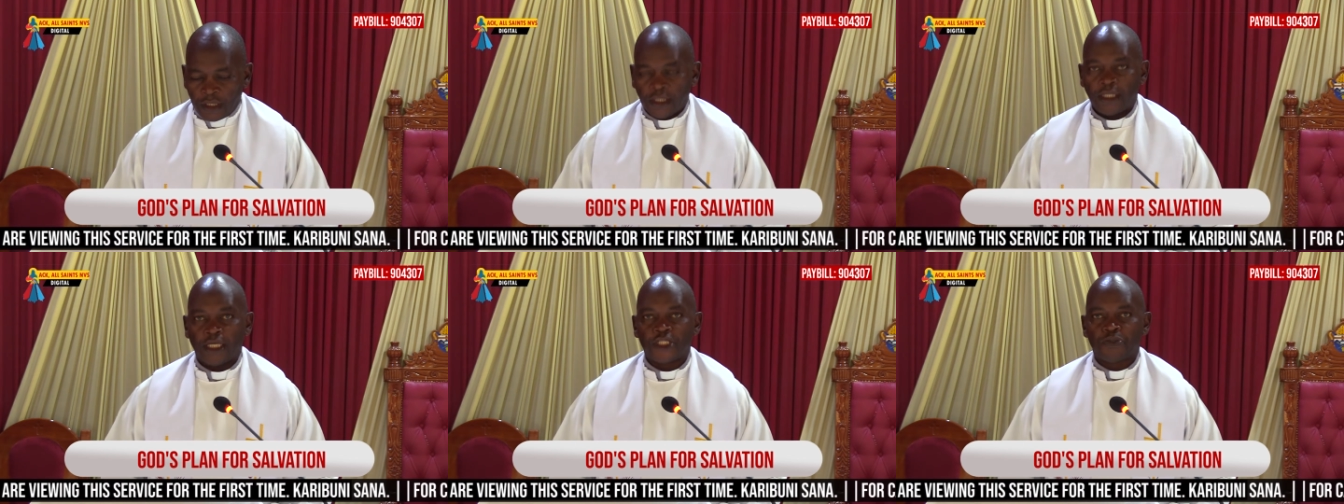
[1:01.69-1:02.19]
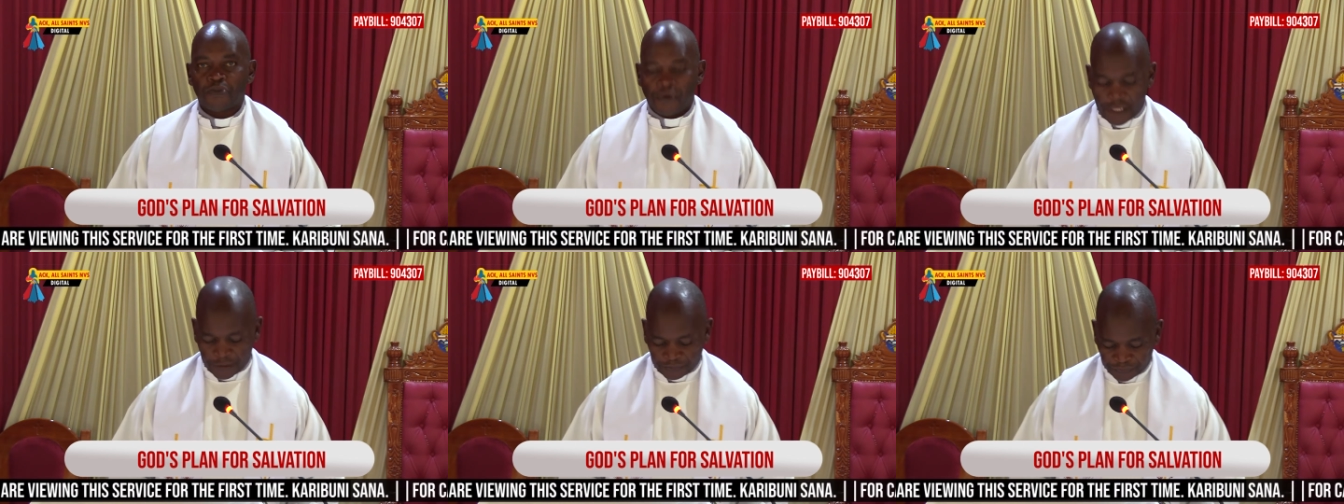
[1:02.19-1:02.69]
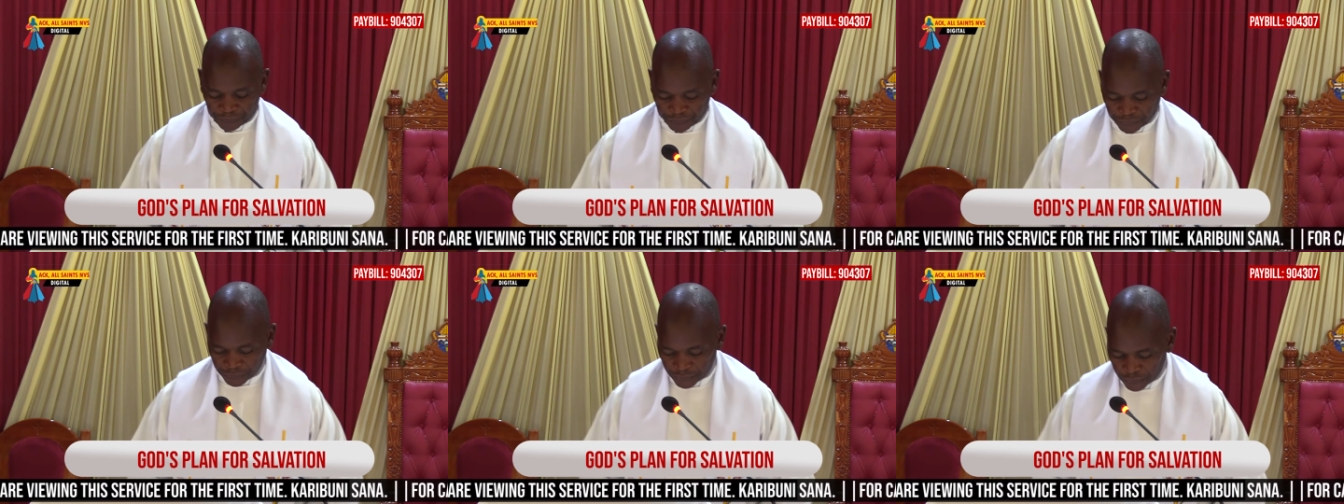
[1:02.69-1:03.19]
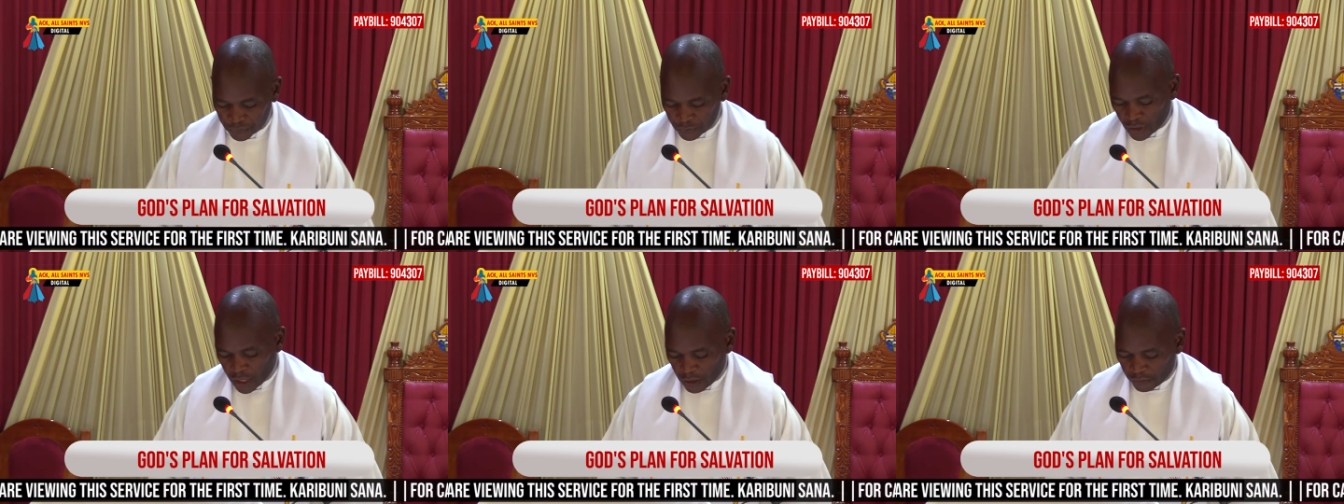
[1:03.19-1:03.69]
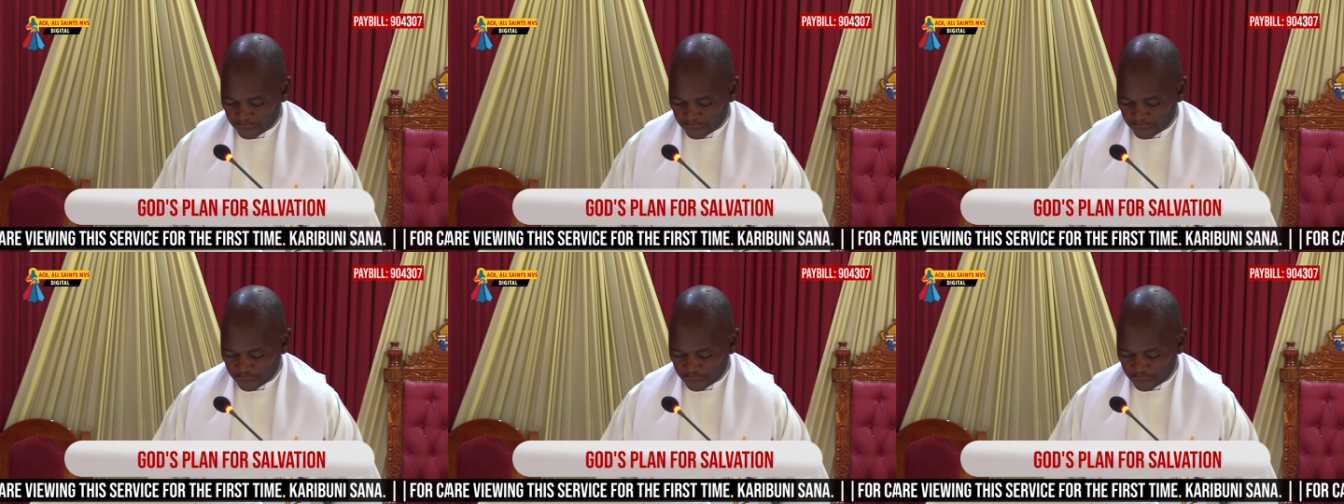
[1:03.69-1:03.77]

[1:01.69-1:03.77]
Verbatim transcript: Let's pray. Our